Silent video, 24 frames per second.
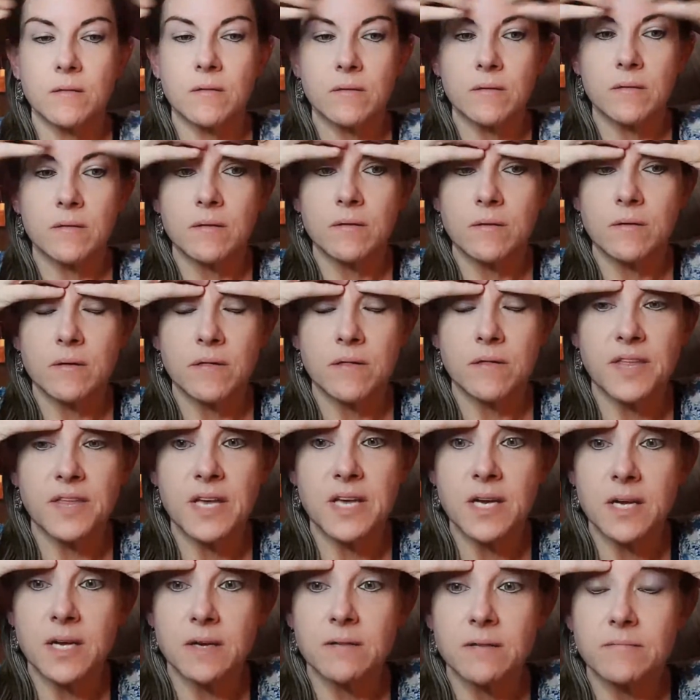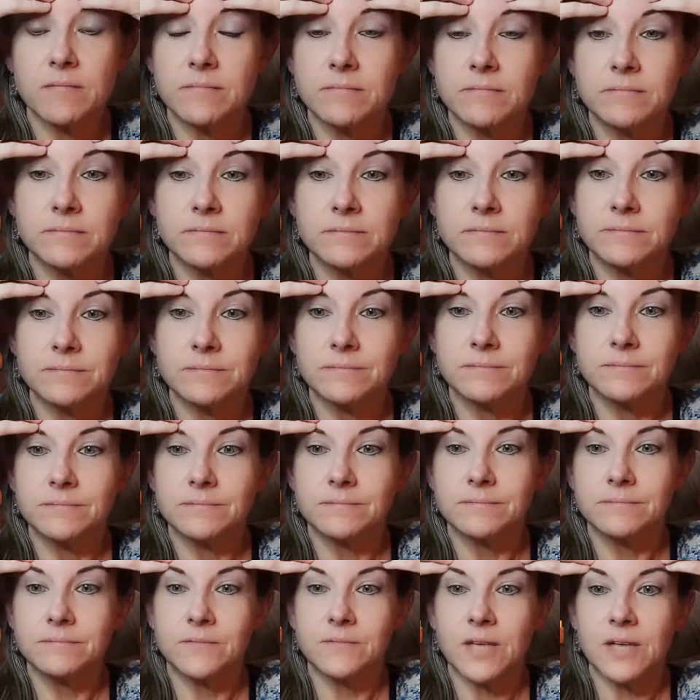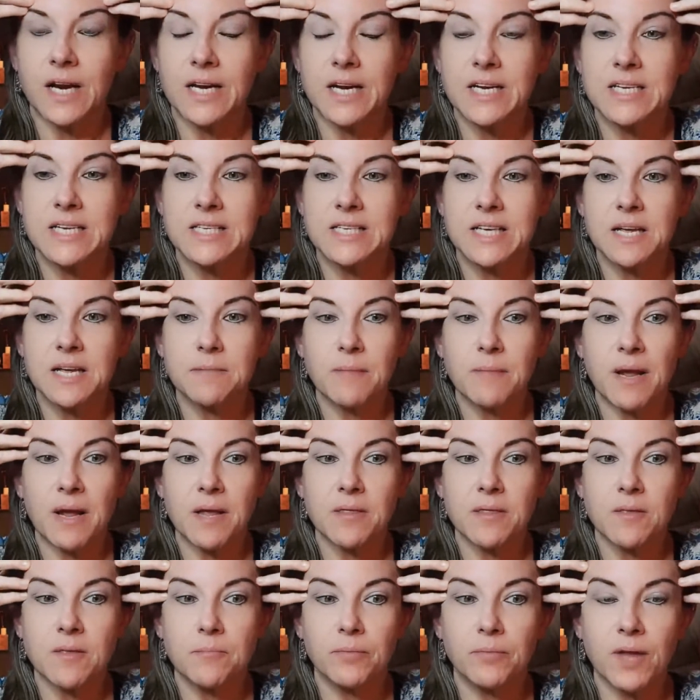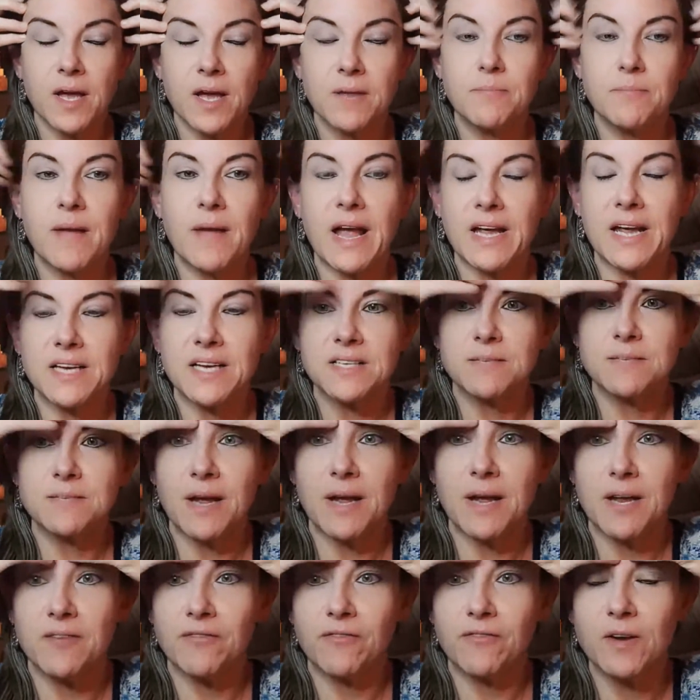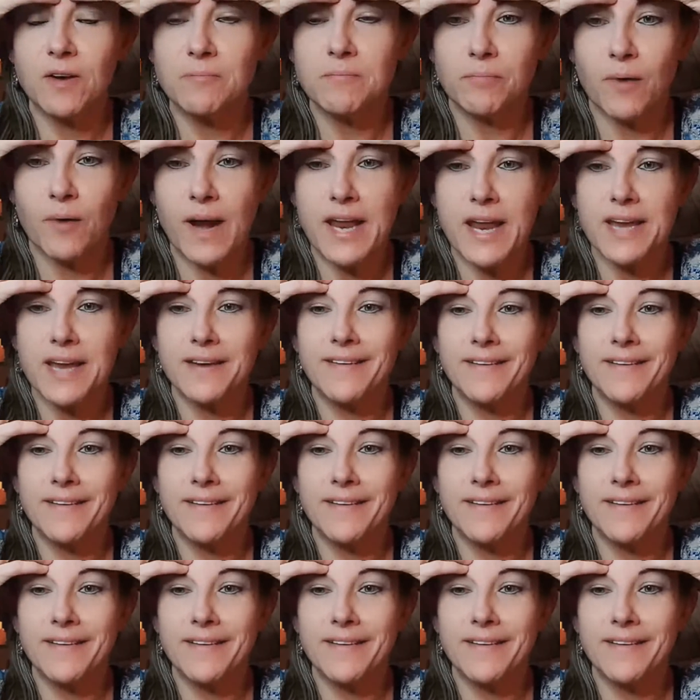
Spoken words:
think, when I need to get the blood back into my front brain,